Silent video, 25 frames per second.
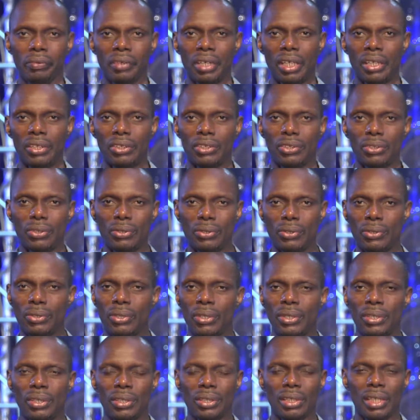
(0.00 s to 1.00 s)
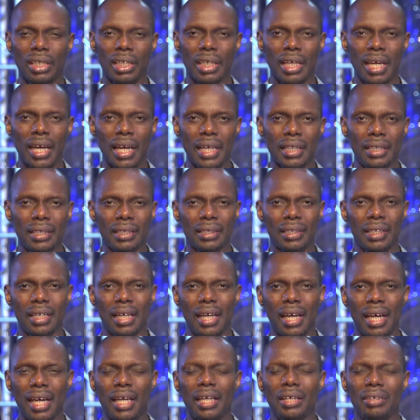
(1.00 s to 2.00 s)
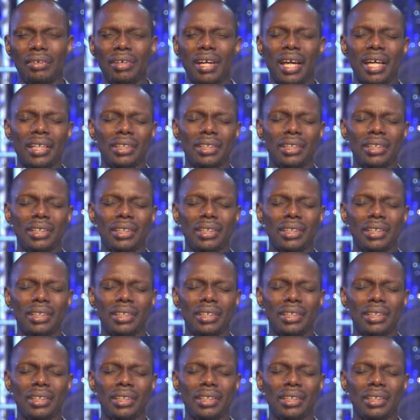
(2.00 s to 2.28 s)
And so they get angry.